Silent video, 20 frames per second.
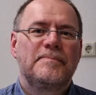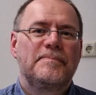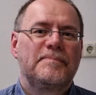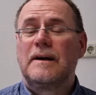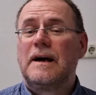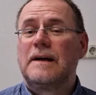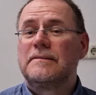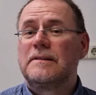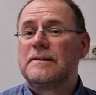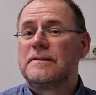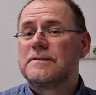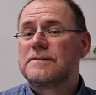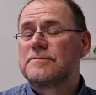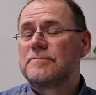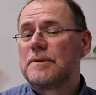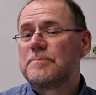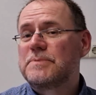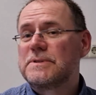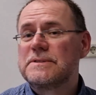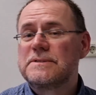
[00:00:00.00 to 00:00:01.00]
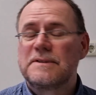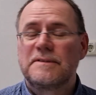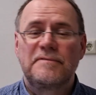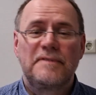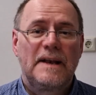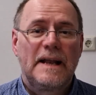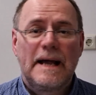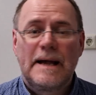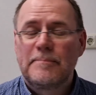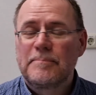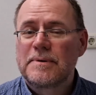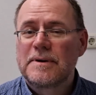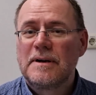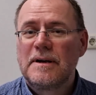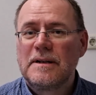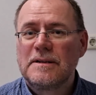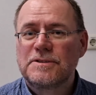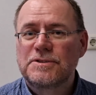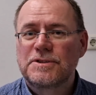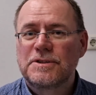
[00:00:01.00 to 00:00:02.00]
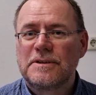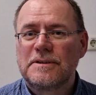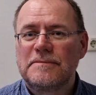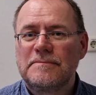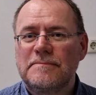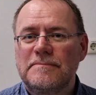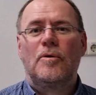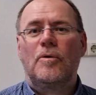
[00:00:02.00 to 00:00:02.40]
Are there descriptions of lab culture?